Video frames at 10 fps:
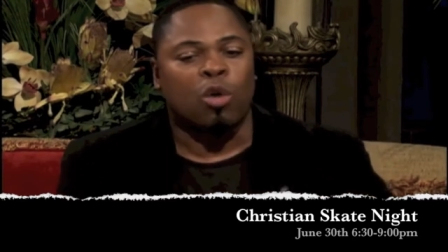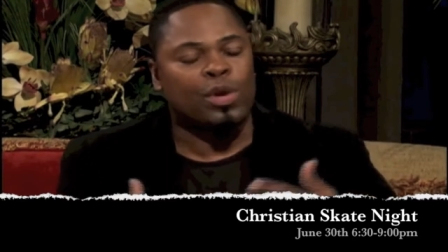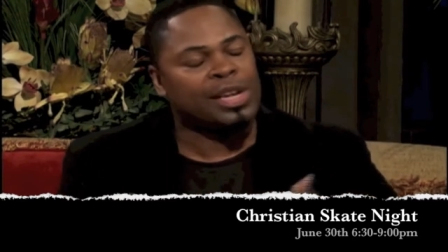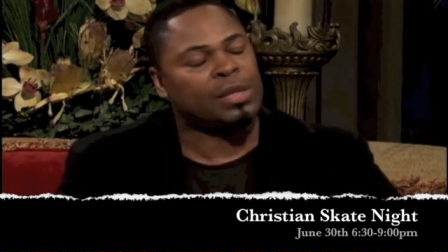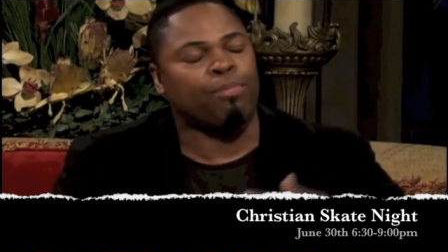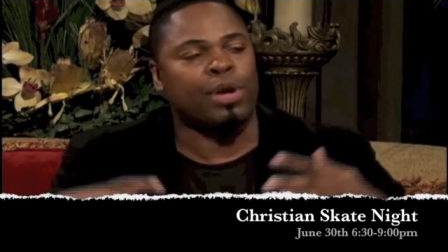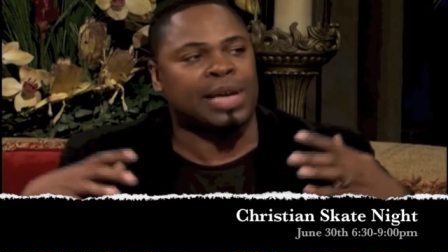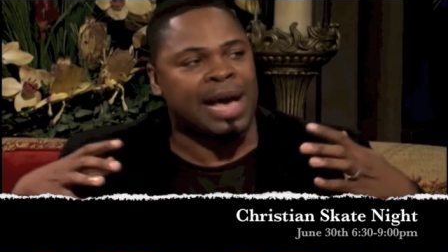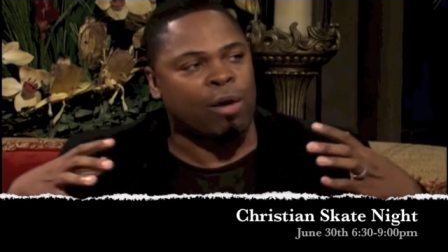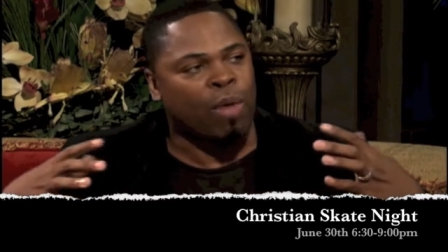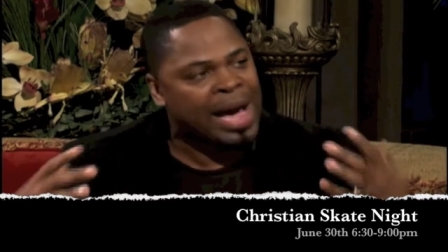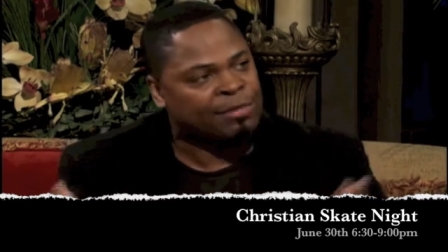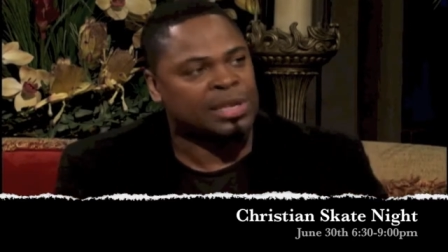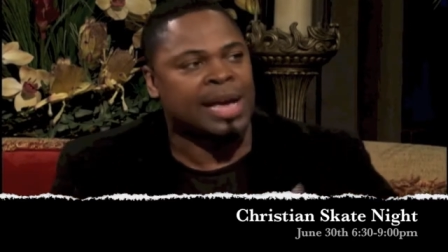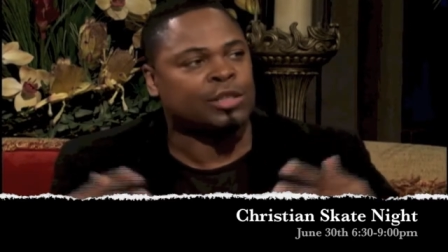we need to bring our
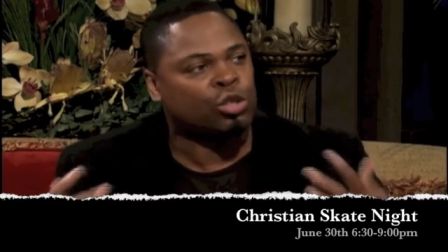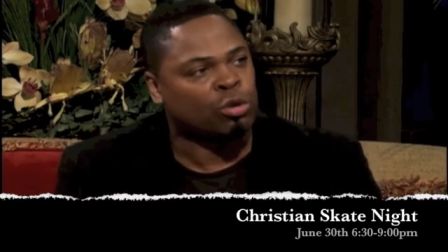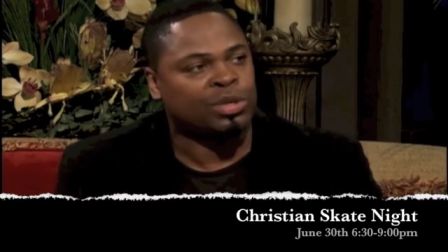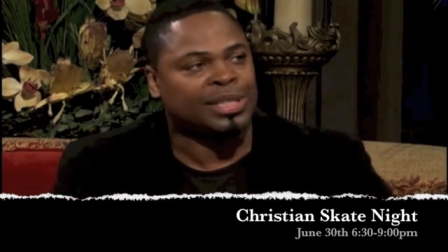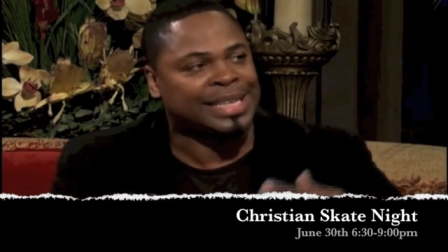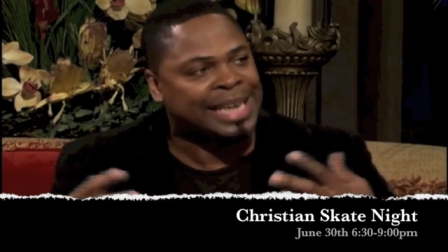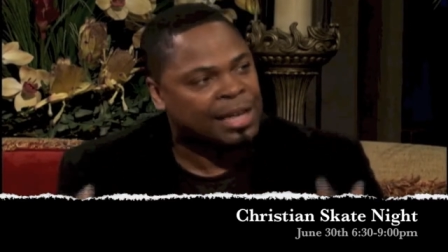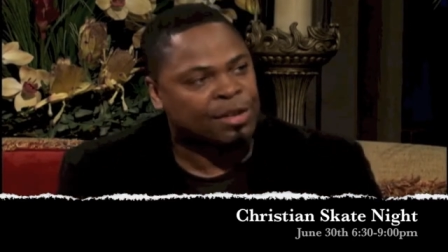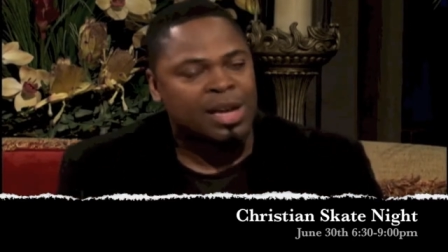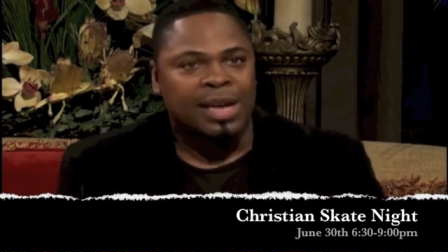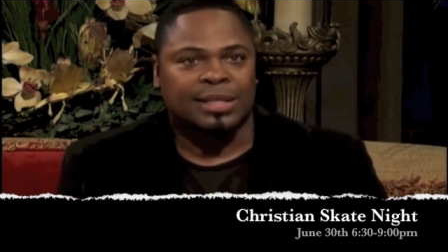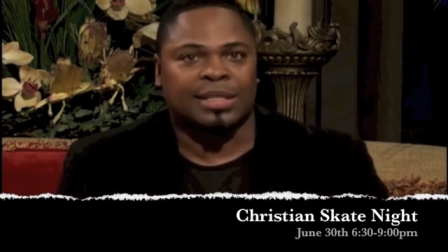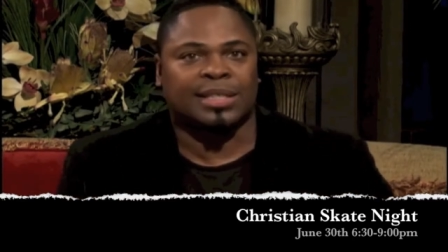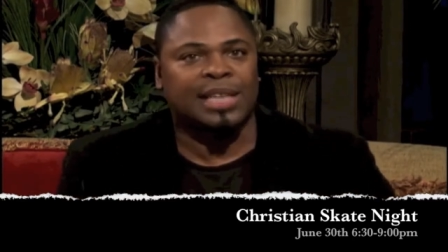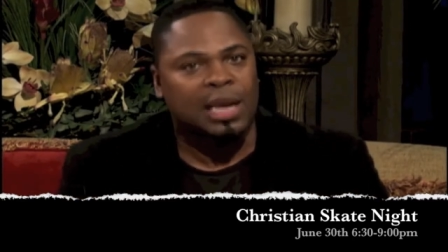wives and our children together
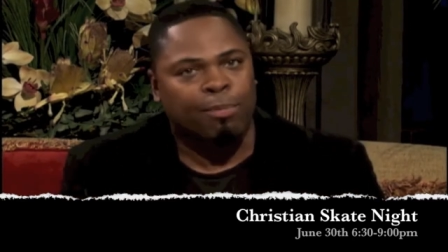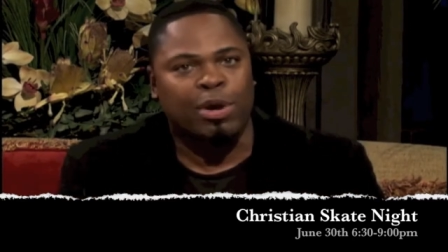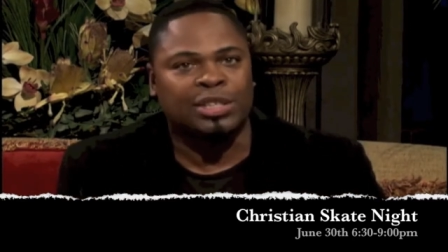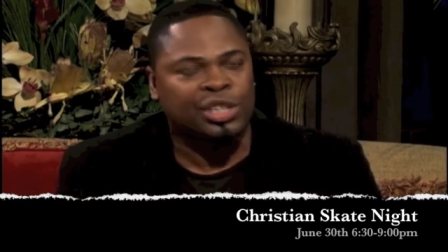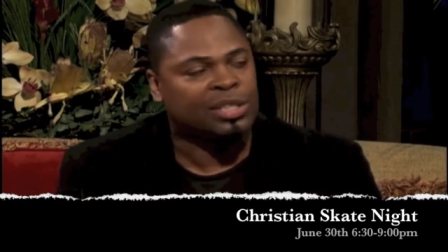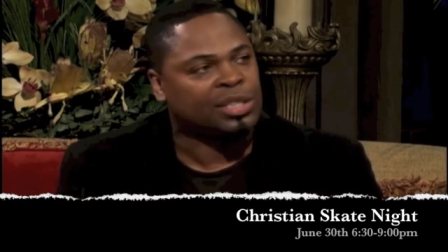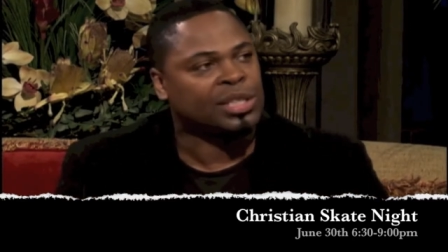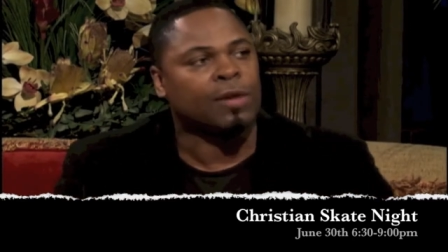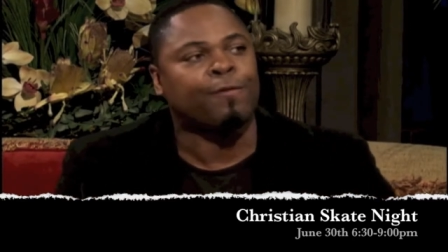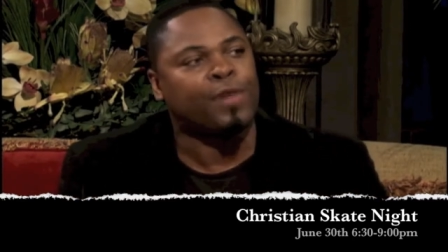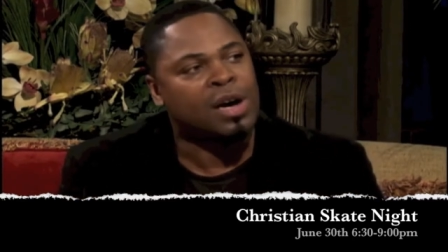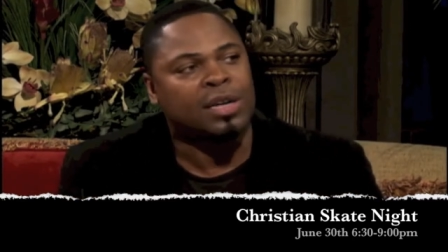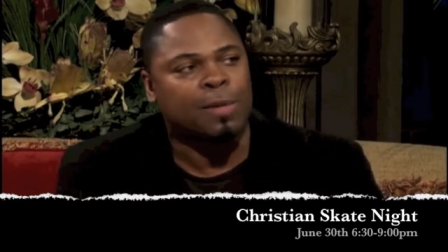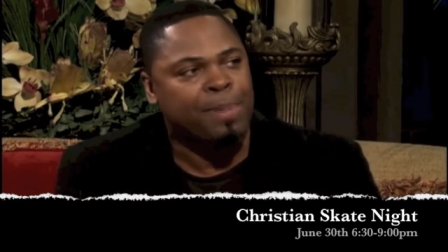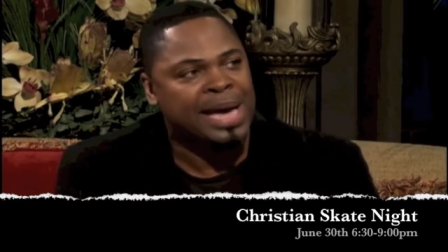to celebrate Jesus in a
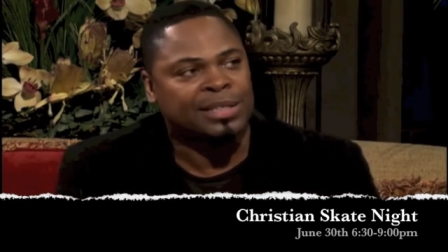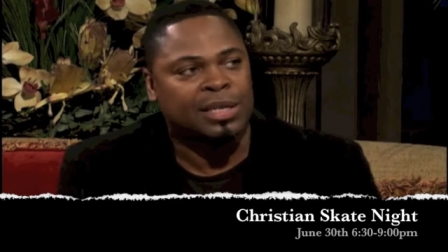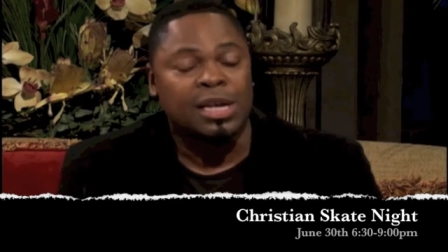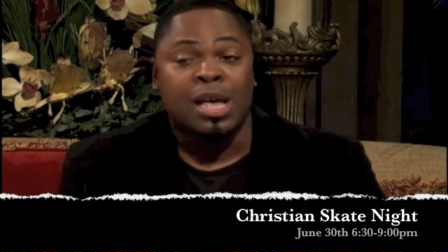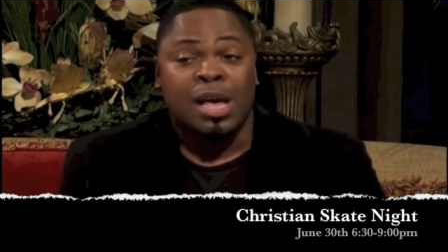fun capacity.